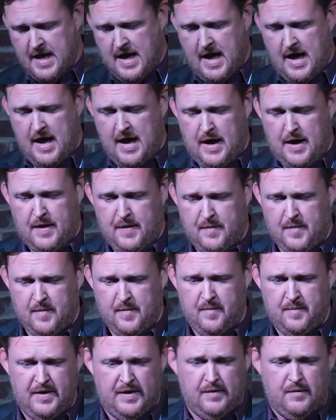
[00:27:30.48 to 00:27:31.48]

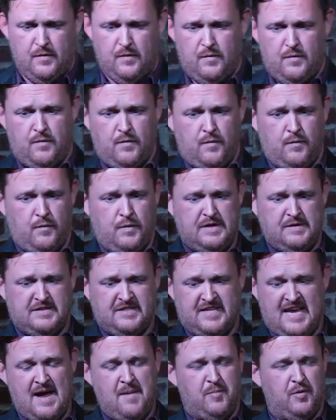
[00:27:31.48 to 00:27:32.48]
But we
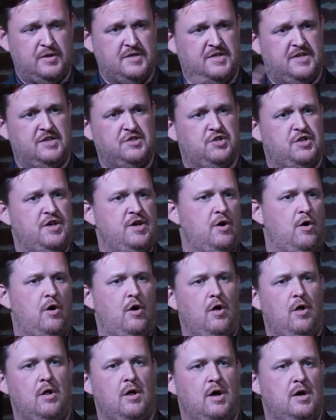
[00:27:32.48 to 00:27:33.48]
sampled essentially
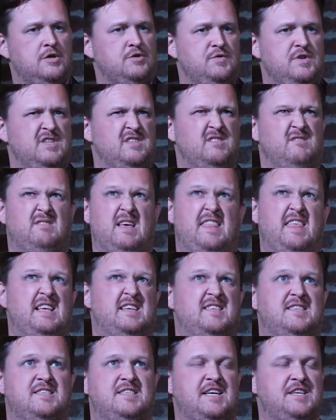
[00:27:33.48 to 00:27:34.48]
all
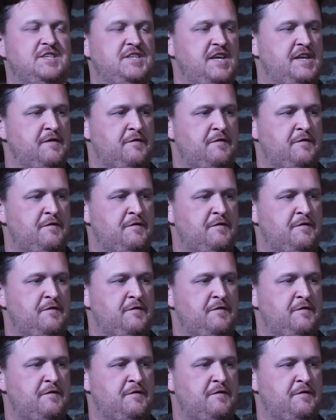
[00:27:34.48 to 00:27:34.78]
160